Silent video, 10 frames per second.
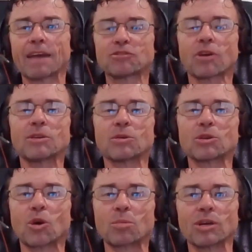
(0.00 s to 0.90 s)
And I've tried to
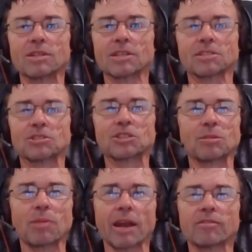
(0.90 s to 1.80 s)
incorporate this in
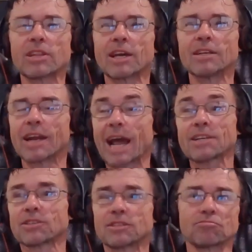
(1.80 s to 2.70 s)
just about everything I've done. I
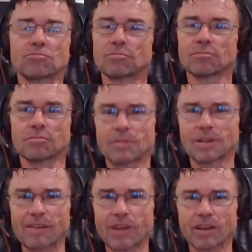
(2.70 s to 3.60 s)
actually,
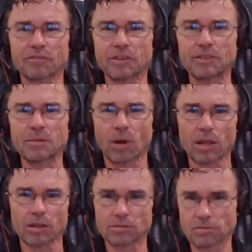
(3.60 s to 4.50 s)
I've got a 50
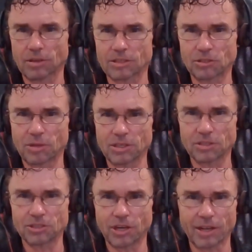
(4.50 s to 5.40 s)
miler, as you
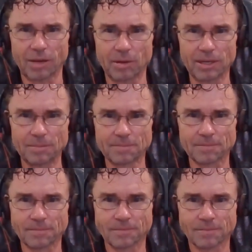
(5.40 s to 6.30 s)
mentioned, Jay, coming up.
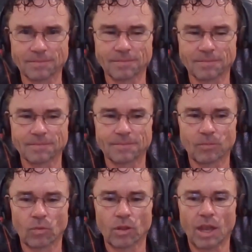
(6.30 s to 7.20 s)

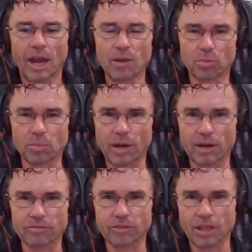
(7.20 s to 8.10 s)
How do you
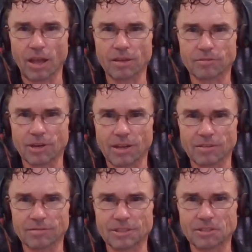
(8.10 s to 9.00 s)
prepare for that, right?
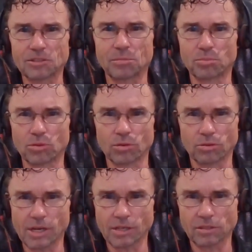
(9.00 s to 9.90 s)
This is a
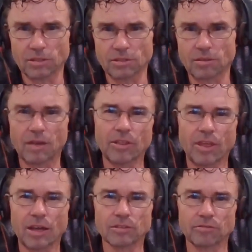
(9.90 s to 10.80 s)
brutal race. It's
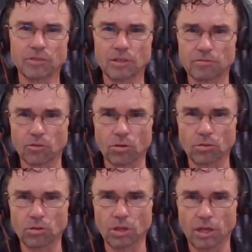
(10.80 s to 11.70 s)
11,000 feet of
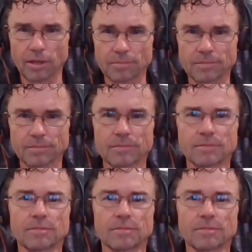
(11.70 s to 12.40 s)
vertical climb.